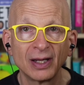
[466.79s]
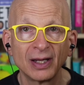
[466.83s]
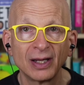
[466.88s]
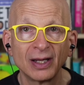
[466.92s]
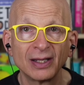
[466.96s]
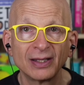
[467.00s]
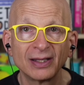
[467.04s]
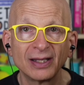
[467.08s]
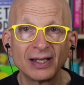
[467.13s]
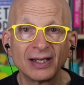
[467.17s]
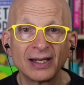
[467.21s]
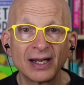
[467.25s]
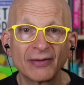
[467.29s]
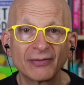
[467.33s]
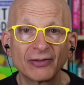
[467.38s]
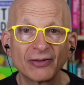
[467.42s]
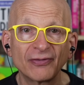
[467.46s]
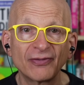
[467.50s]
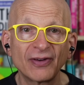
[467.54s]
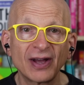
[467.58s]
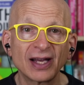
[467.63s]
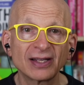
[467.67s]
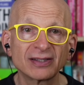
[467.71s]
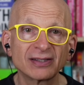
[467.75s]
They didn't have the
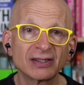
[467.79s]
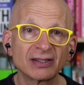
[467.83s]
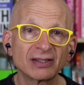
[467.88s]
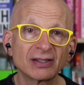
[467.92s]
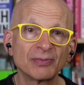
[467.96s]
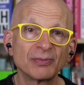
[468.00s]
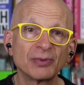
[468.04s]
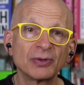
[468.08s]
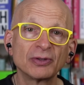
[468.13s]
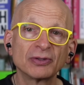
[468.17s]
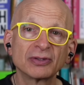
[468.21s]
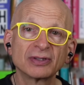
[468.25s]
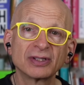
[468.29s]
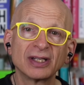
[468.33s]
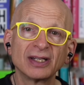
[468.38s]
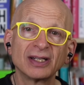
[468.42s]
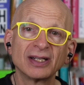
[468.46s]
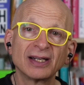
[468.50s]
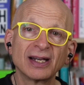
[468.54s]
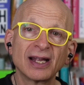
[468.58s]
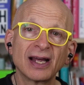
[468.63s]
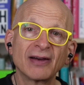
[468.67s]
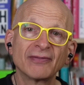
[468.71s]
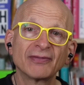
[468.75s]
fastest computers. They didn't
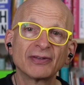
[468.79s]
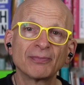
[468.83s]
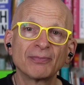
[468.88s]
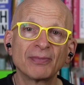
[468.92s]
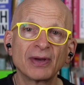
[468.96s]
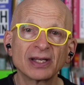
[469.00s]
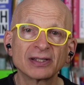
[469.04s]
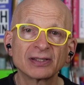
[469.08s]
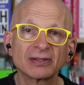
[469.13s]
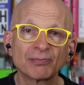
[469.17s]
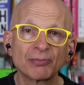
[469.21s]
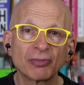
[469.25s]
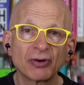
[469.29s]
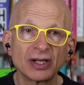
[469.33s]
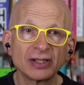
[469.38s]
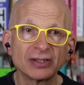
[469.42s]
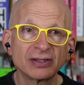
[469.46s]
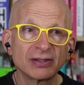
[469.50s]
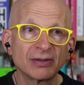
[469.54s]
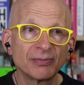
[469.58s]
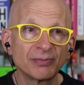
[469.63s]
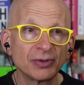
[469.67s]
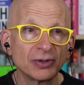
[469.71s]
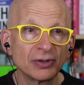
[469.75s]
have the best priced
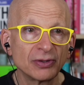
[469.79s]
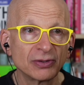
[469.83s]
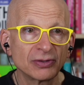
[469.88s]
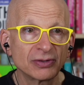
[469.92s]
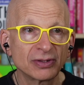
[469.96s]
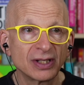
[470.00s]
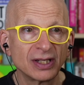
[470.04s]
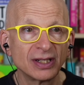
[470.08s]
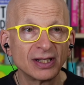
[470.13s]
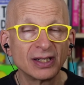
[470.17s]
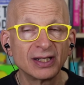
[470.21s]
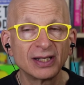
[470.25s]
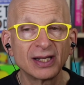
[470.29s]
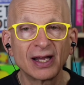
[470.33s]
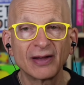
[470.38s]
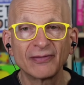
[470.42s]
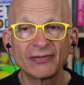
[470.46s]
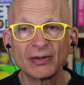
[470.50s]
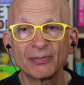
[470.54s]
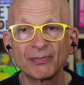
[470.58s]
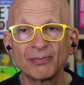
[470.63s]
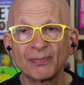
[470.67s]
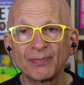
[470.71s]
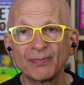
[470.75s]
computers. They didn't have
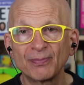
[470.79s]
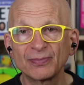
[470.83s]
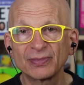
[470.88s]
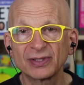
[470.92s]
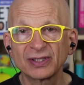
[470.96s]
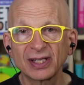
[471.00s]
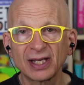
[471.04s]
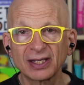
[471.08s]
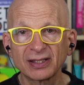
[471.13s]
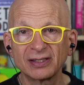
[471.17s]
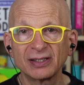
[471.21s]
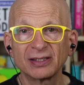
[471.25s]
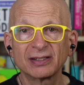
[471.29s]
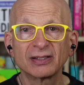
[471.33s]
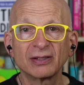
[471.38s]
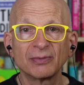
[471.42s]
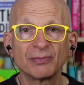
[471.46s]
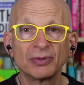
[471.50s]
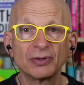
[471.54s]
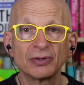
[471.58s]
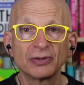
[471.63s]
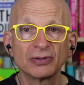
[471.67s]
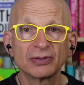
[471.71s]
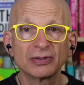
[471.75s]
the sexiest
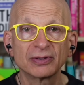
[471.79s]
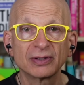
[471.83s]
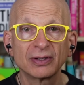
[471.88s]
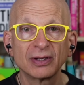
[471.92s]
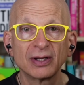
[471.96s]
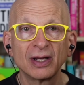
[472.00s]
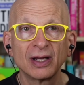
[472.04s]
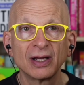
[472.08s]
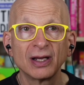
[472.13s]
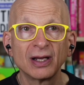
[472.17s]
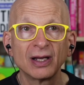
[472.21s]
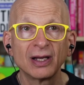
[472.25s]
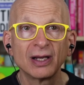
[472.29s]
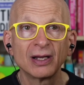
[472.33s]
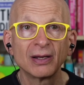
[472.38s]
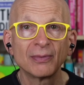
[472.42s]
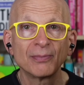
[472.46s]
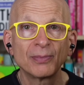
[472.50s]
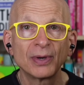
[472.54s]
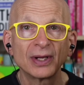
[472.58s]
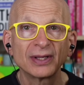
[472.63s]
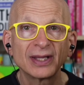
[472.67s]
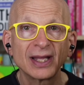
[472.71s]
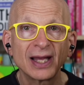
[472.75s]
computers,
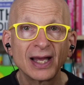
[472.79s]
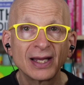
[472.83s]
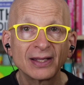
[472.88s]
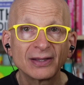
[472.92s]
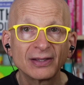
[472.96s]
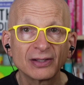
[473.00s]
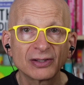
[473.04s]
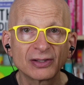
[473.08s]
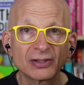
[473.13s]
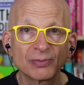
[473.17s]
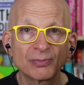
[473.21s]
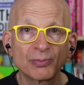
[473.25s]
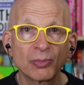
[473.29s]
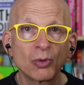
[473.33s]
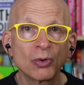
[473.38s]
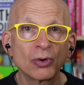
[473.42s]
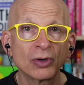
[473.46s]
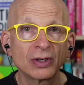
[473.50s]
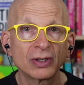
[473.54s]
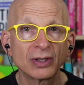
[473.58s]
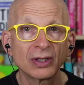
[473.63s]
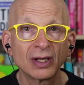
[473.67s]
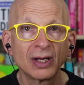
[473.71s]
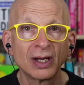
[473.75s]
but they had the
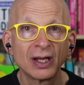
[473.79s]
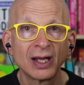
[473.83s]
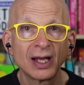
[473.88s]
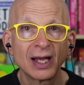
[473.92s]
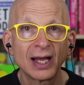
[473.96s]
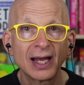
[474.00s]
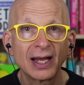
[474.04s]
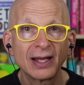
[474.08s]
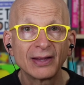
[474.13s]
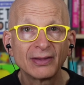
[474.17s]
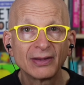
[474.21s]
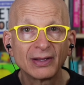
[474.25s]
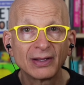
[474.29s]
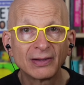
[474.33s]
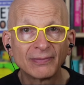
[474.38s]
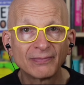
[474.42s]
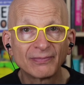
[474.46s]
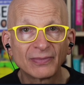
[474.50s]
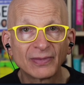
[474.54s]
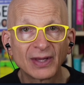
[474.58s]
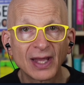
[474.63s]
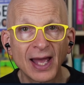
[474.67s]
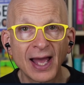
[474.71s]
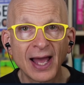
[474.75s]
support and the
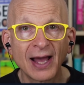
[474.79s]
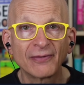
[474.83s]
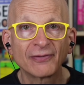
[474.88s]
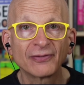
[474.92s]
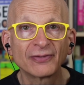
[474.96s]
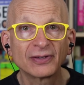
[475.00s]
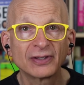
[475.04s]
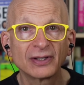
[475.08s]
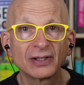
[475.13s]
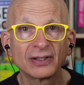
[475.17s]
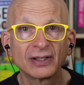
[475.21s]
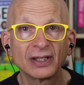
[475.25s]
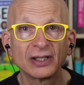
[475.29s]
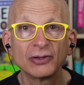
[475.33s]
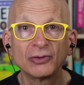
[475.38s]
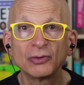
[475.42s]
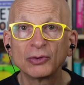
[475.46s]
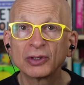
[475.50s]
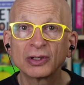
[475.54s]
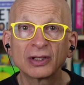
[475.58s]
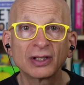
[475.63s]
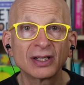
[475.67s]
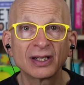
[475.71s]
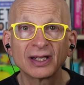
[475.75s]
heft that you
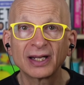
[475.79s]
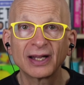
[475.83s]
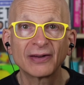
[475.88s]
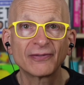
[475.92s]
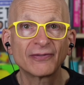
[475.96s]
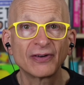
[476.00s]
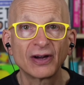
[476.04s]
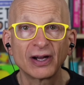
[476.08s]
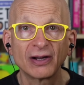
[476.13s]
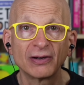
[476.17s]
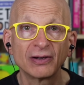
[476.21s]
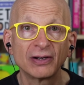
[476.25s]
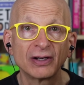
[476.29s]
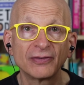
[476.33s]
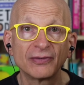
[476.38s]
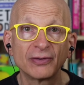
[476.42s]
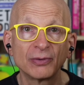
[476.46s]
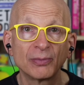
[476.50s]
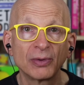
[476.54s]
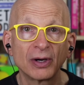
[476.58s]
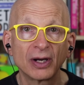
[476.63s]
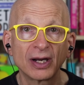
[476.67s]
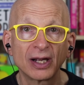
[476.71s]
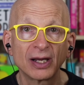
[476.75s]
weren't going to get fired if you
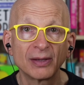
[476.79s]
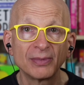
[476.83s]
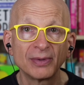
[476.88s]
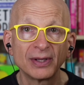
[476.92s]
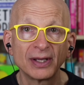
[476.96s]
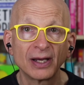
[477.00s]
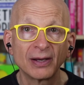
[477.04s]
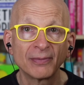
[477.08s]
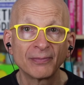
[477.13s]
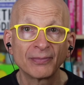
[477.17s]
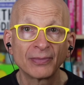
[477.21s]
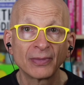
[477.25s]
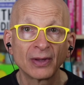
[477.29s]
bought IBM.